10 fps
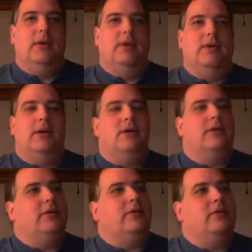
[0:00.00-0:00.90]
Well,
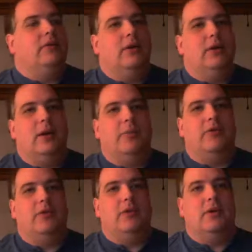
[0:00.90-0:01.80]
I'm just
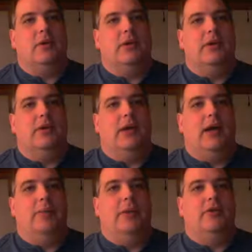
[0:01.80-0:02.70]
going to call it
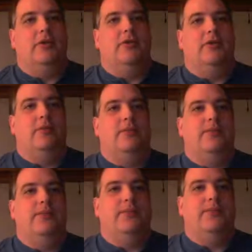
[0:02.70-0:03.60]
iMessage,
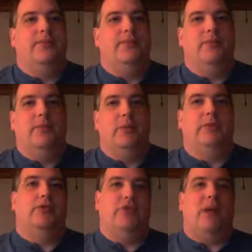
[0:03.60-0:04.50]
with
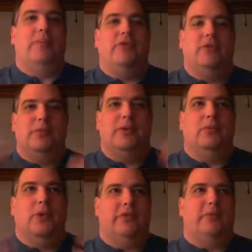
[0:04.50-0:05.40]
the chat message being
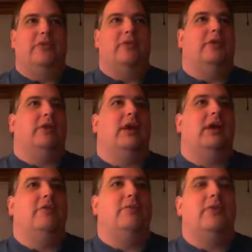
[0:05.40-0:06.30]
one specific
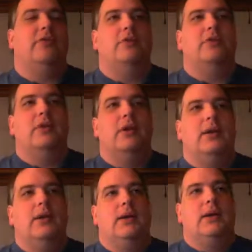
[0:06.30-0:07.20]
kind of message.
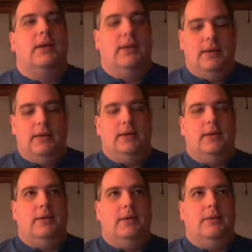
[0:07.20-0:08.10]

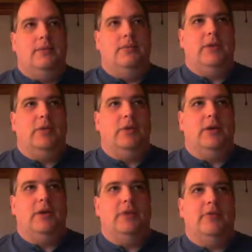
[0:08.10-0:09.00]
Now we're going
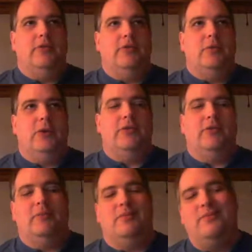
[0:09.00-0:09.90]
to eventually want
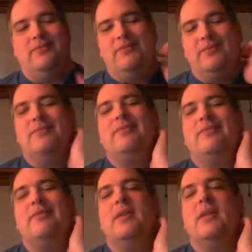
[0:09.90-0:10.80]
some
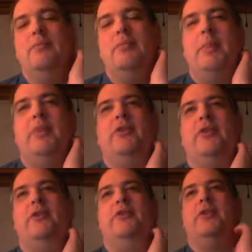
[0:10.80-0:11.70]
members on
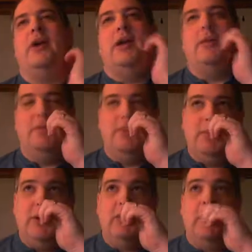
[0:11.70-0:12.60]
this type,
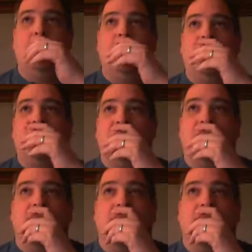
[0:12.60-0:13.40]
maybe around parsing.